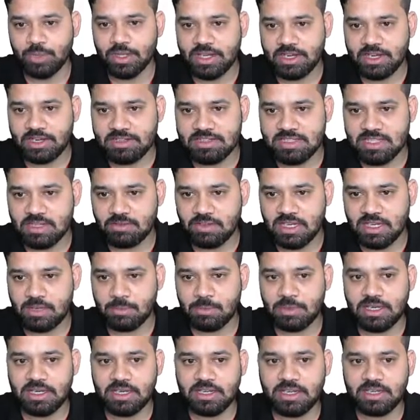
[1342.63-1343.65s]
It is
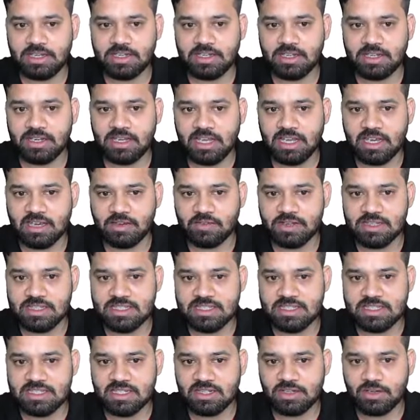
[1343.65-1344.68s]
available in Indian
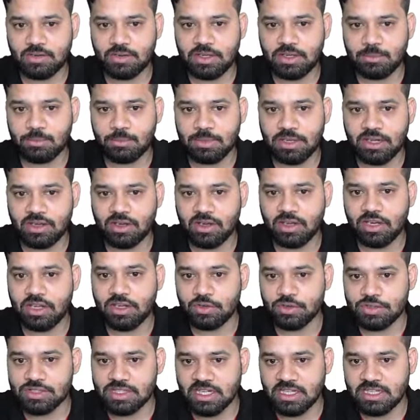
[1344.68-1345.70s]
languages including Bengali,
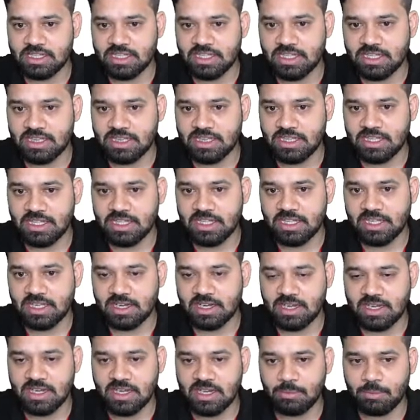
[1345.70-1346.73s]
Gujarati, Hindi,
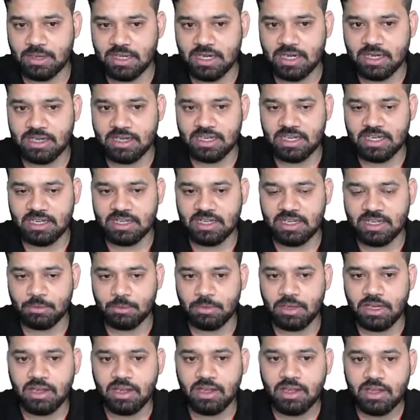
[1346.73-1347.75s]
Kannada, Marathi and Tamil.